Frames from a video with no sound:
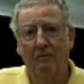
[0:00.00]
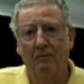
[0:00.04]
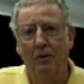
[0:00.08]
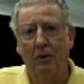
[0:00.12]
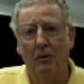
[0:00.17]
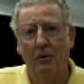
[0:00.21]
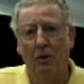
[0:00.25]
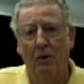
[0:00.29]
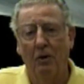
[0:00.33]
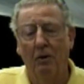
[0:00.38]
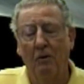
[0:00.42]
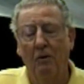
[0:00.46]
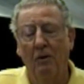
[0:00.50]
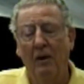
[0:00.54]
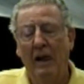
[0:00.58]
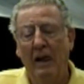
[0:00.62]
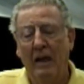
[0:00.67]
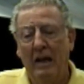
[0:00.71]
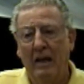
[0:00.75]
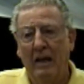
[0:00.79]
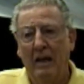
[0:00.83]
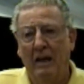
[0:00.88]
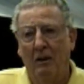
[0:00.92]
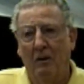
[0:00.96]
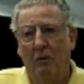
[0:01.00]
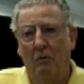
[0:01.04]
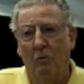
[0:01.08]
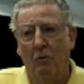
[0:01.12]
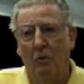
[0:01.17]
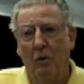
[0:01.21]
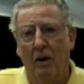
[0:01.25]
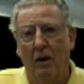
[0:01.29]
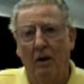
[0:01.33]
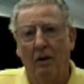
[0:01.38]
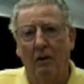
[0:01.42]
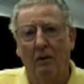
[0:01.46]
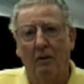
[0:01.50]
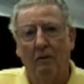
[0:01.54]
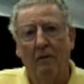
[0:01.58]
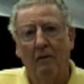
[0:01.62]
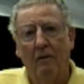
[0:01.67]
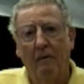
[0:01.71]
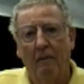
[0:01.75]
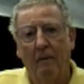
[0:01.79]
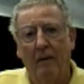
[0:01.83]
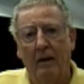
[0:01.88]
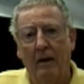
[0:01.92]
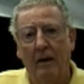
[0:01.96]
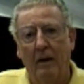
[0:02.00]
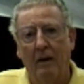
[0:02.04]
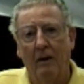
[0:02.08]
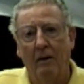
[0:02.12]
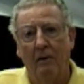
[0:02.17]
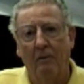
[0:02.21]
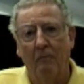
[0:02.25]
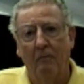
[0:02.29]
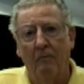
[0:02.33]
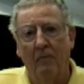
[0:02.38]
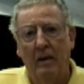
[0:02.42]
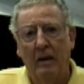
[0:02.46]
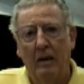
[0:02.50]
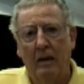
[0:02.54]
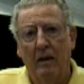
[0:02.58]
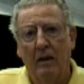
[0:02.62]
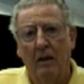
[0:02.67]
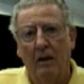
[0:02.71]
photo where um,